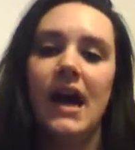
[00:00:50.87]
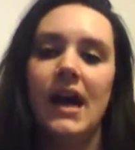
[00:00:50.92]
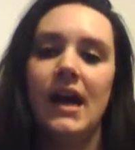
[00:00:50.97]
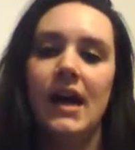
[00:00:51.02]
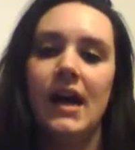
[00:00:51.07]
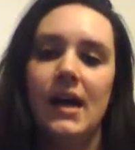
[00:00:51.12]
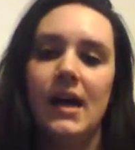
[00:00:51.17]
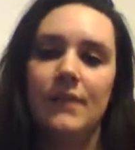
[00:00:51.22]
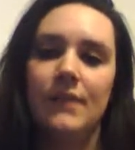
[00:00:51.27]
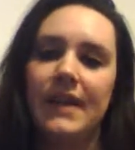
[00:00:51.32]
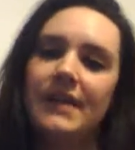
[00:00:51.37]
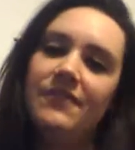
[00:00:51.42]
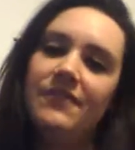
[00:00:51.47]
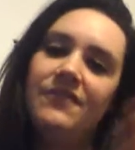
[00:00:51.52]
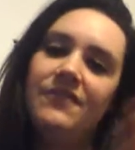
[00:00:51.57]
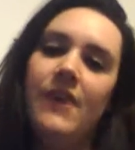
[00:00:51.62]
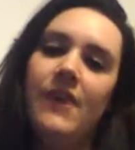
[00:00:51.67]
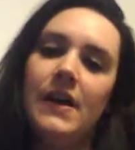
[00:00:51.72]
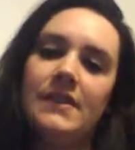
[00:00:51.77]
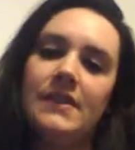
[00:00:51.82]
um, like
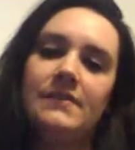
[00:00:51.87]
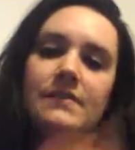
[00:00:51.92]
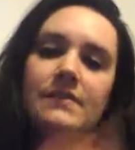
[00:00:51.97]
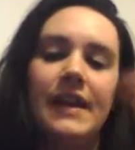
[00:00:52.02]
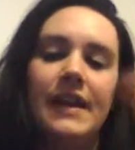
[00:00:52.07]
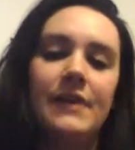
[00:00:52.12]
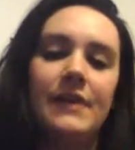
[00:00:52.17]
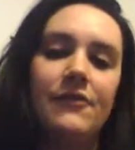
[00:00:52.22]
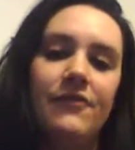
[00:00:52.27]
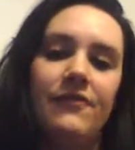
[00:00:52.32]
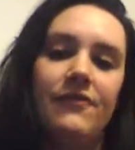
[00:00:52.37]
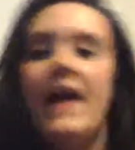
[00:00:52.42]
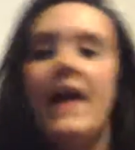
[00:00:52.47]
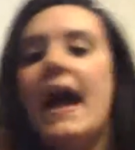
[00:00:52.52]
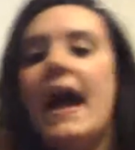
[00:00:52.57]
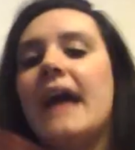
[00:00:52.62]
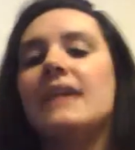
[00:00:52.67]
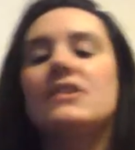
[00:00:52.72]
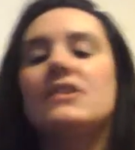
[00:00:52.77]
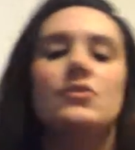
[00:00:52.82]
fun, like
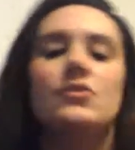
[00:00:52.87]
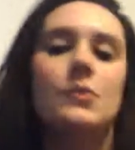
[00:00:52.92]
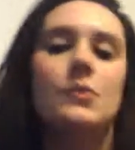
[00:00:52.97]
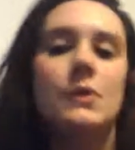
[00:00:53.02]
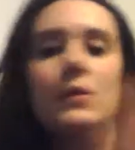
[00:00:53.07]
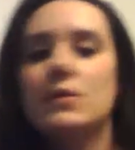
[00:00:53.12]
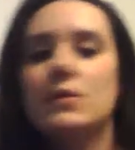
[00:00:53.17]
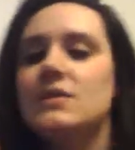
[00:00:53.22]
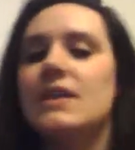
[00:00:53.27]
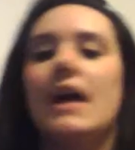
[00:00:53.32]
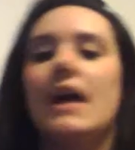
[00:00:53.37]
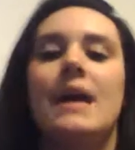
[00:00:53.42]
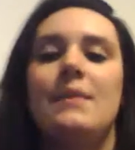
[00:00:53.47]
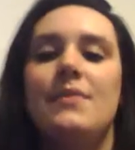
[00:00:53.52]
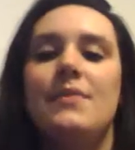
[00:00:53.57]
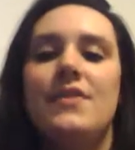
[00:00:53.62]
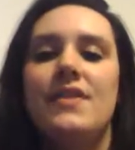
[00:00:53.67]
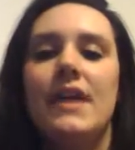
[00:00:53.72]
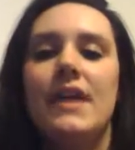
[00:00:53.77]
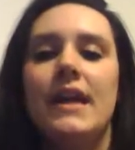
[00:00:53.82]
factual type
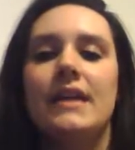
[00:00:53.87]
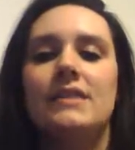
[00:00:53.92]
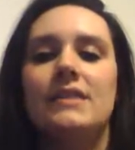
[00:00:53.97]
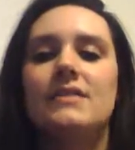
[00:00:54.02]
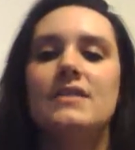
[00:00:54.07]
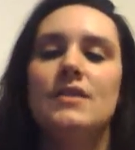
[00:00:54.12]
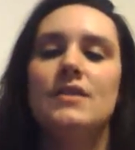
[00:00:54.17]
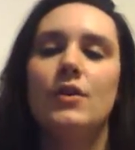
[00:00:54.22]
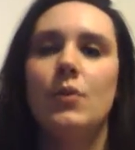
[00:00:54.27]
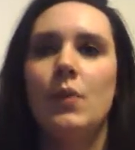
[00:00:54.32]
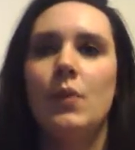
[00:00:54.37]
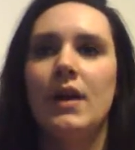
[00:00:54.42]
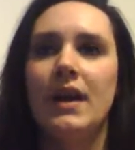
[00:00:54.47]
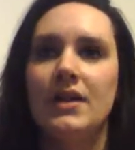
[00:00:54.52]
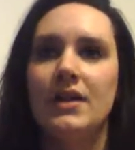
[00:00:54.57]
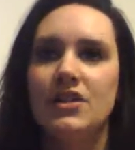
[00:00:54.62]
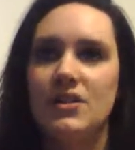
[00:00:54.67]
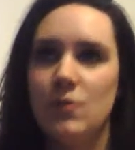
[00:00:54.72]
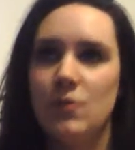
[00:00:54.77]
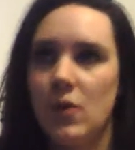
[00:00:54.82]
things, or when I
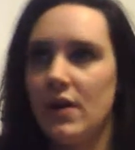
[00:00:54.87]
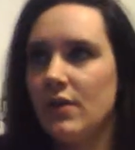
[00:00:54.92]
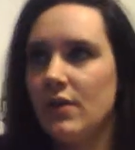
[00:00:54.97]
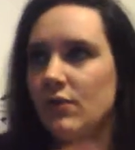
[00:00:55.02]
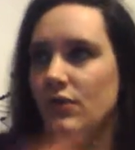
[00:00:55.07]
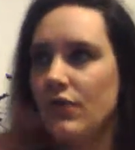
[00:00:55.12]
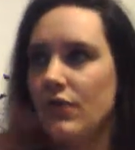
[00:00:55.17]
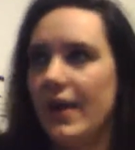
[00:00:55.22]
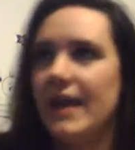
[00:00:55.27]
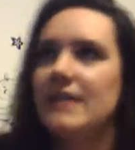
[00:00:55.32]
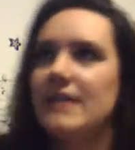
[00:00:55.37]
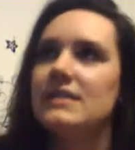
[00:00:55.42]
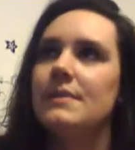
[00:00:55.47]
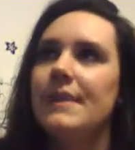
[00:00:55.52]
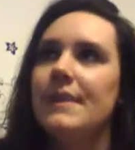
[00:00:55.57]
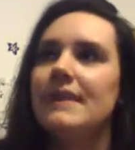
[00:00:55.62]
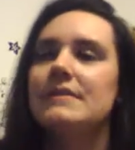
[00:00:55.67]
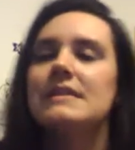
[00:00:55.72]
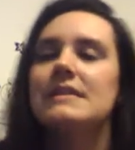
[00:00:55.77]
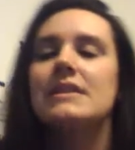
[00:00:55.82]
just want to rant
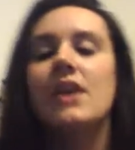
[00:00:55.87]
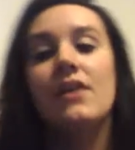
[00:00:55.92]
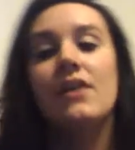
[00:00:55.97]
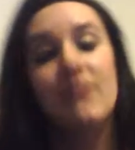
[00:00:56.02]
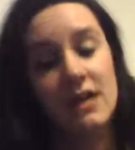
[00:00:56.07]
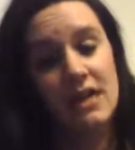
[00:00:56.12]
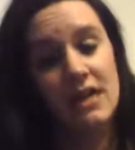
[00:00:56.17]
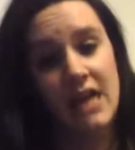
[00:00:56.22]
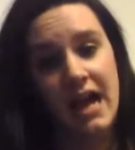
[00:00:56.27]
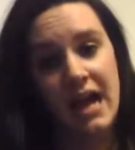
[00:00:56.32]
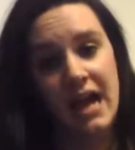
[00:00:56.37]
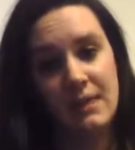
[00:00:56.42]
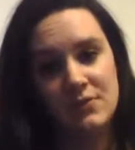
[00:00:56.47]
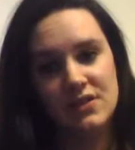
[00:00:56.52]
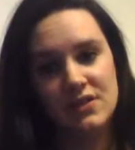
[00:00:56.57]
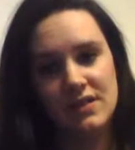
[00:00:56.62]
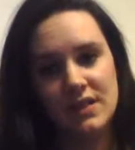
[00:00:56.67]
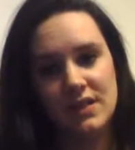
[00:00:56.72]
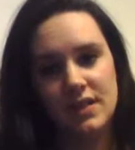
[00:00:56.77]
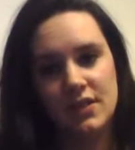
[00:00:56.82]
about stuff. I'm
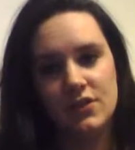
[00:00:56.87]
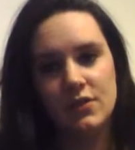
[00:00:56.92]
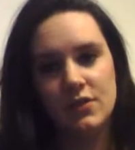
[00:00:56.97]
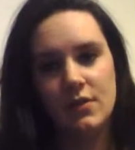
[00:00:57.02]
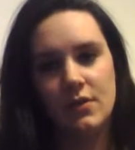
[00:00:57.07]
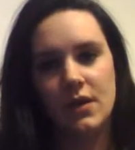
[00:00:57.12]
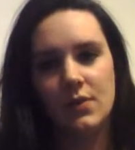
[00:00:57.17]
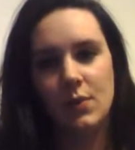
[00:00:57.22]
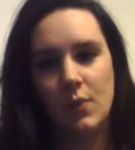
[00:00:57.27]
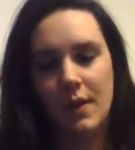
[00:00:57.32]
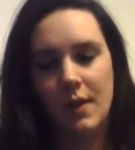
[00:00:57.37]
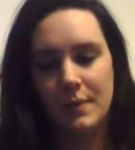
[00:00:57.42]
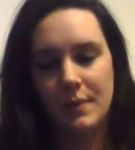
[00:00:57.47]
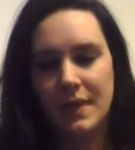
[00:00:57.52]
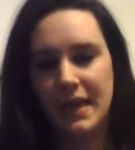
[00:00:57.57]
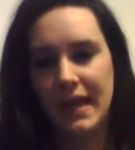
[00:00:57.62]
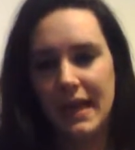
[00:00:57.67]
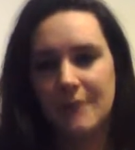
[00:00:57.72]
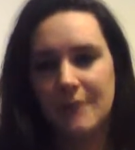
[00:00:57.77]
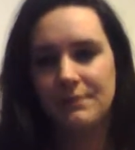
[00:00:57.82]
just going to do it on the
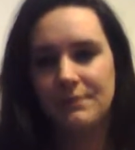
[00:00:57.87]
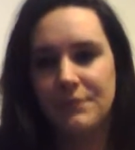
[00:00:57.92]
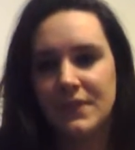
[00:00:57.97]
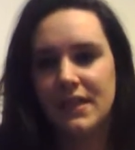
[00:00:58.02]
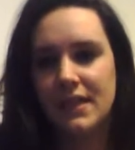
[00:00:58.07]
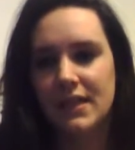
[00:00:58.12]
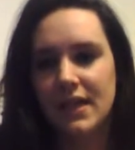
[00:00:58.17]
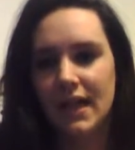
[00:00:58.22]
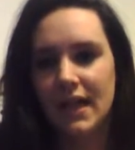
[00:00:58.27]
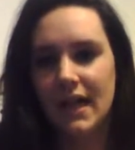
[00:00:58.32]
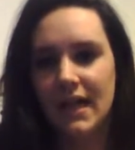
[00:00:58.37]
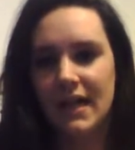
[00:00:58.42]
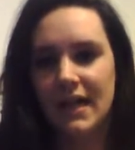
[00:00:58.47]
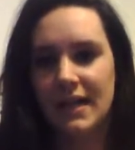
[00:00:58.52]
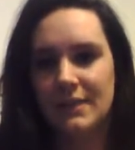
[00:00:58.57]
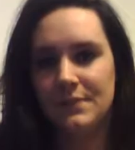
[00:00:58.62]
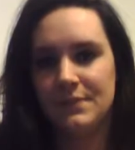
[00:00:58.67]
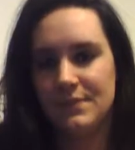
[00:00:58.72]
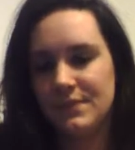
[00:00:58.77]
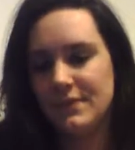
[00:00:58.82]
webcam
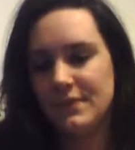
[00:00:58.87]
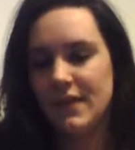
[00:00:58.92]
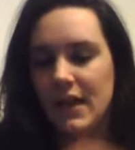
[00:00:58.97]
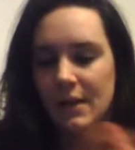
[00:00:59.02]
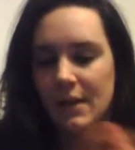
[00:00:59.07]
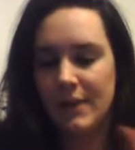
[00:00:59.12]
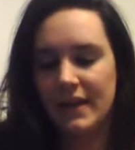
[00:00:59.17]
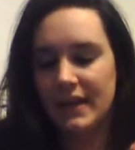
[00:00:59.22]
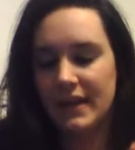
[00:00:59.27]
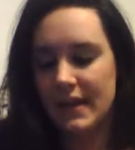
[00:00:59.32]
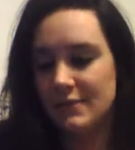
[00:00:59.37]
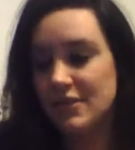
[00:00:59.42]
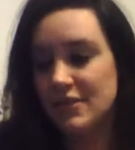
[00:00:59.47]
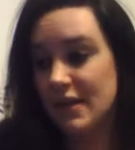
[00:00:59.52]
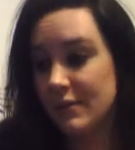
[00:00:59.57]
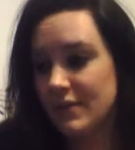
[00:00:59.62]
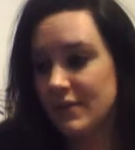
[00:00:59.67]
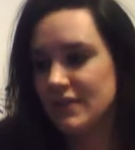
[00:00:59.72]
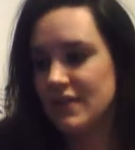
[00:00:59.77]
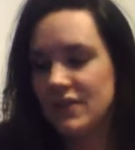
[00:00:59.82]
um, on my
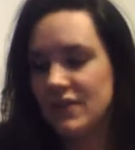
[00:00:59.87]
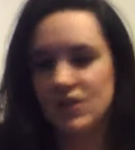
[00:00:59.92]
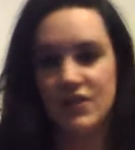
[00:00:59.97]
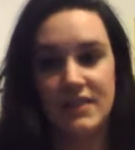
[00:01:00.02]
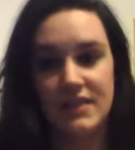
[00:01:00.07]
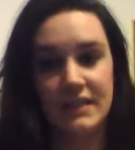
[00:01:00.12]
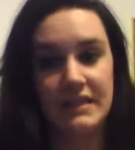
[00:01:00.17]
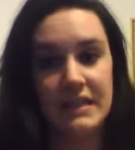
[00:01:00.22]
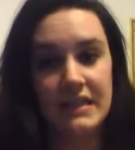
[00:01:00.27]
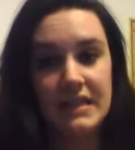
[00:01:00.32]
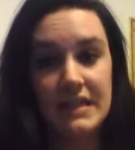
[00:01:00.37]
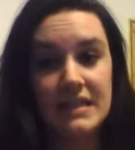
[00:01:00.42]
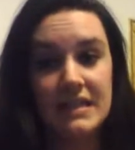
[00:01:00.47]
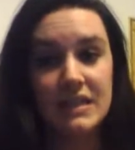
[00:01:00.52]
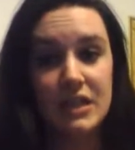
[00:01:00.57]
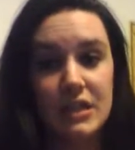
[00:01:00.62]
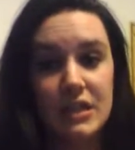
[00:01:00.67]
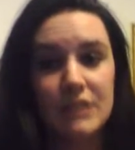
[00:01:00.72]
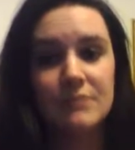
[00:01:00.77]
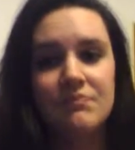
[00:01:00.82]
laptop because it's just like
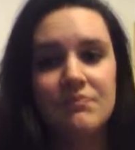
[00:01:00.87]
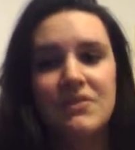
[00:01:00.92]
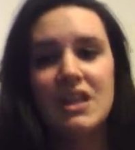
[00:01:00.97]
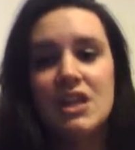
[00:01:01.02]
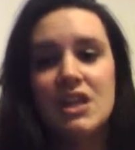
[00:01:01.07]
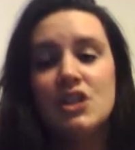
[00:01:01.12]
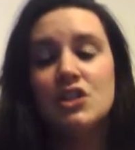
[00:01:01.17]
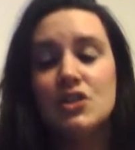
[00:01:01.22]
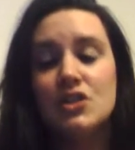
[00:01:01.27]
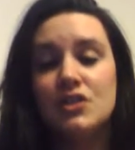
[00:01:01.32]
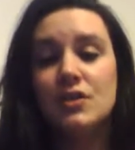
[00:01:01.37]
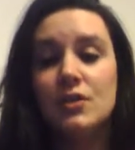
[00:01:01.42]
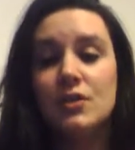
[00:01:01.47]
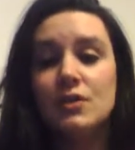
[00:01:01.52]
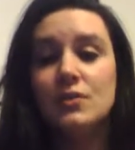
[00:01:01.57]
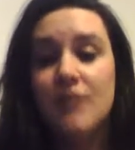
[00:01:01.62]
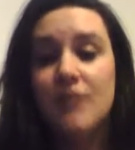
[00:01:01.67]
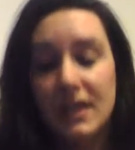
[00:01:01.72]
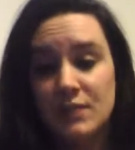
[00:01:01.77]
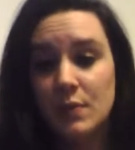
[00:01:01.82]
easier.
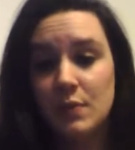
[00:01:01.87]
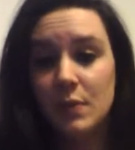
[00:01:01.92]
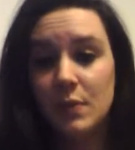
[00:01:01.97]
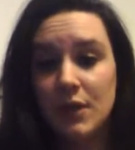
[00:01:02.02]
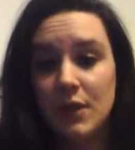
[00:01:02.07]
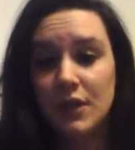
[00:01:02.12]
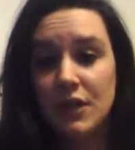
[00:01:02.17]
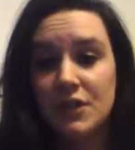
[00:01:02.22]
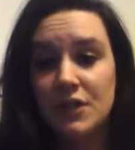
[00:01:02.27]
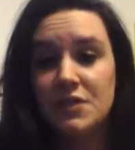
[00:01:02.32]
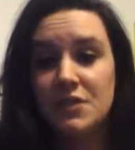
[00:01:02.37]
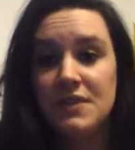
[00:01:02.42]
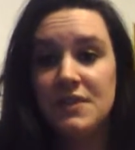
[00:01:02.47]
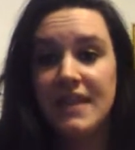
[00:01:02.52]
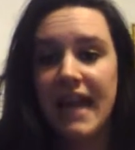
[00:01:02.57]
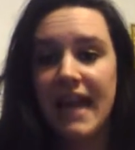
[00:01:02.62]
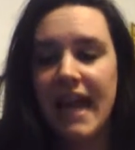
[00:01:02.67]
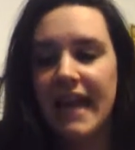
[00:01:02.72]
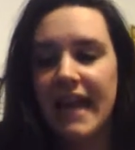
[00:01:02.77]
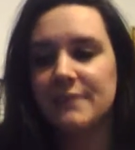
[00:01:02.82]
So that's what we're going to do
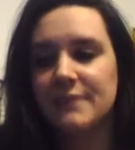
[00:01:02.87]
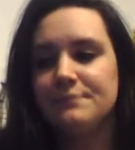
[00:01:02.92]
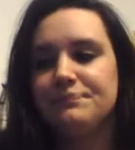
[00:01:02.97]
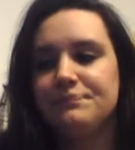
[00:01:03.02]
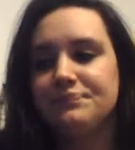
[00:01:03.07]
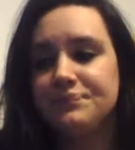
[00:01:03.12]
today.